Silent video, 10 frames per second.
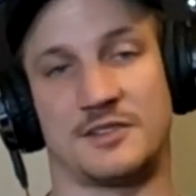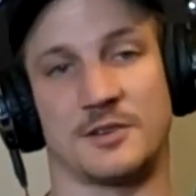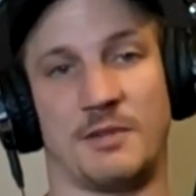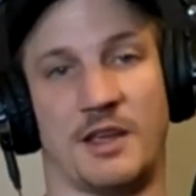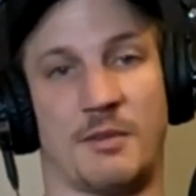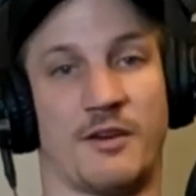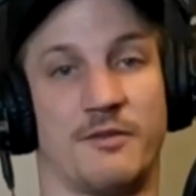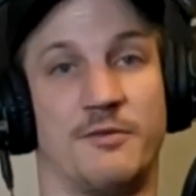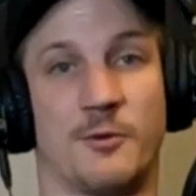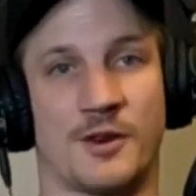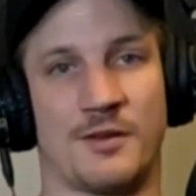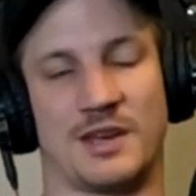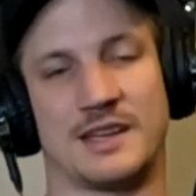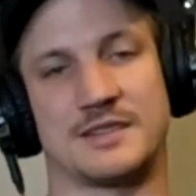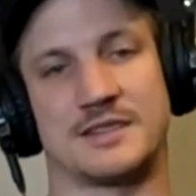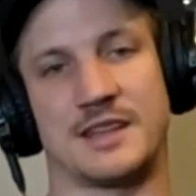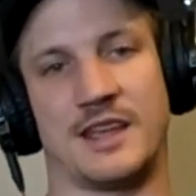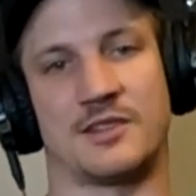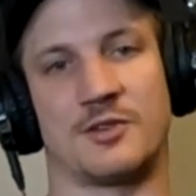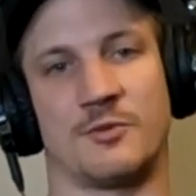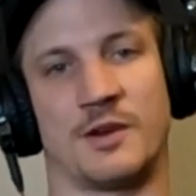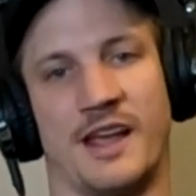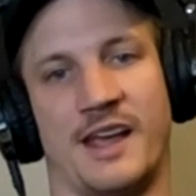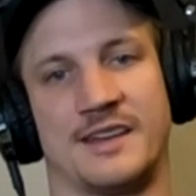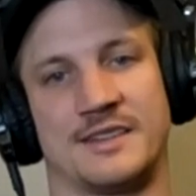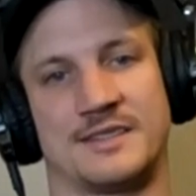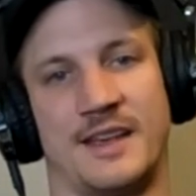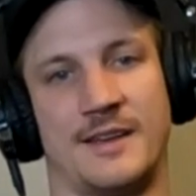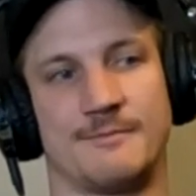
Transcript: me about 40 minutes to get through what I had to say.